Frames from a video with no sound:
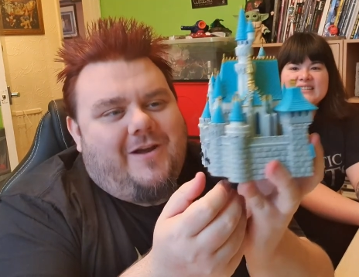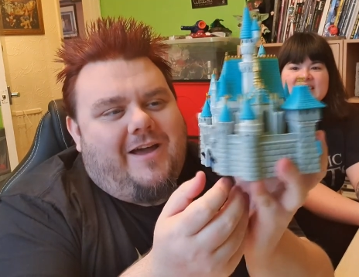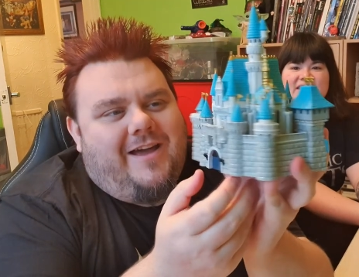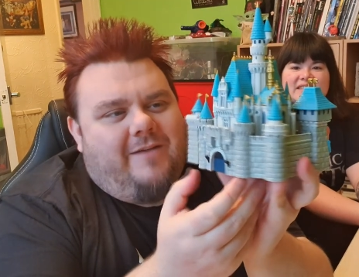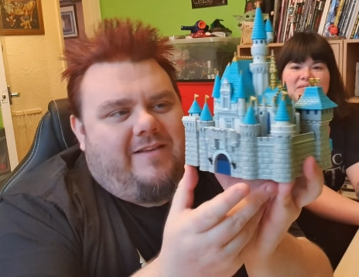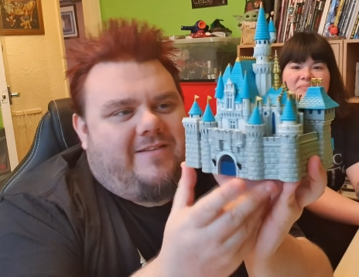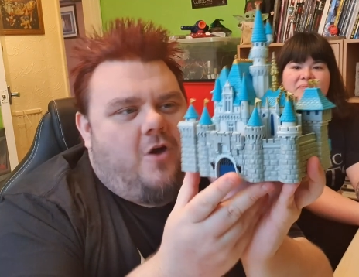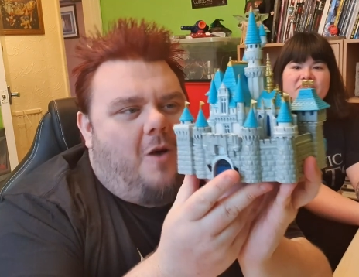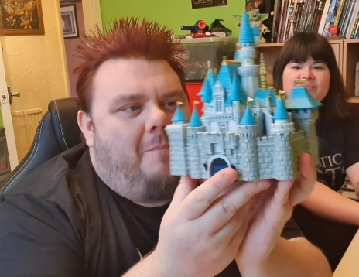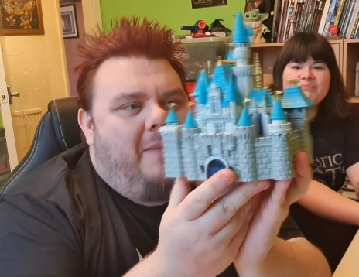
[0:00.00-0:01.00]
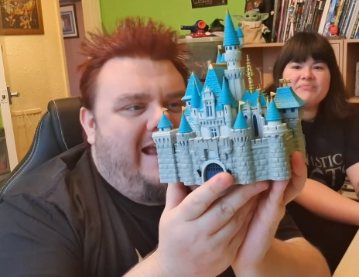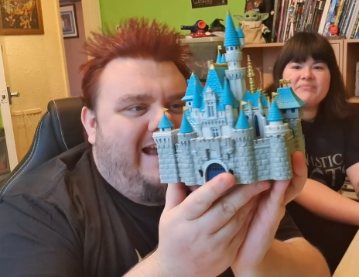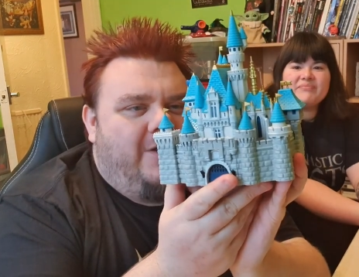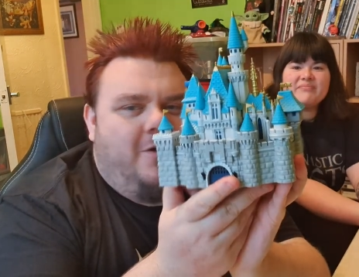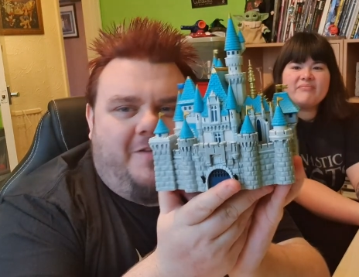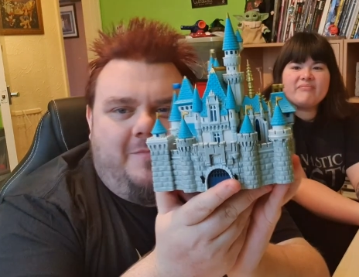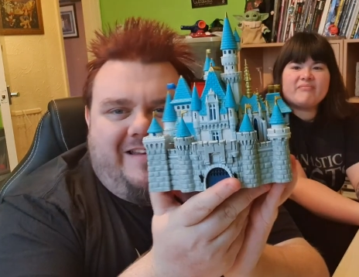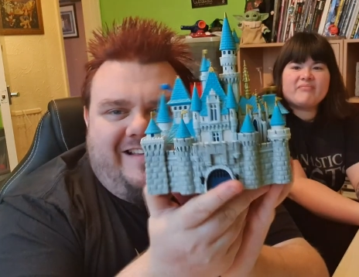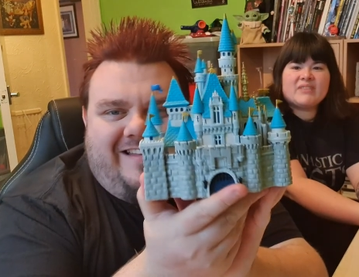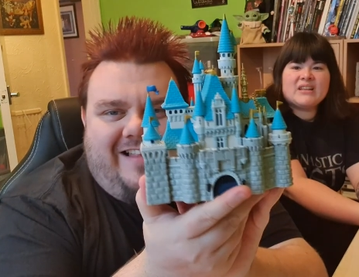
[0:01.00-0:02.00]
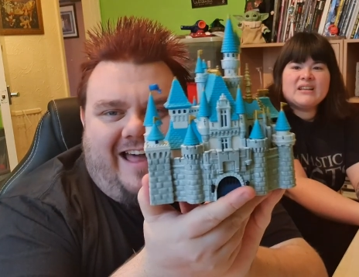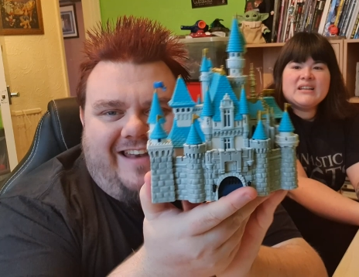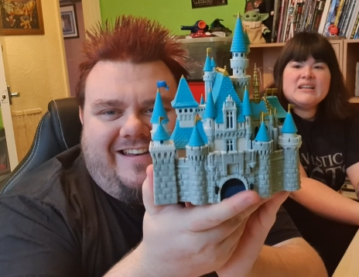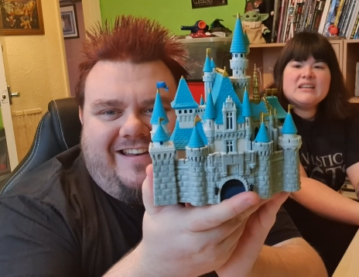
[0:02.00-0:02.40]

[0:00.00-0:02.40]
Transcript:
Speaker 1: Um, it's not pink enough to be Disneyland.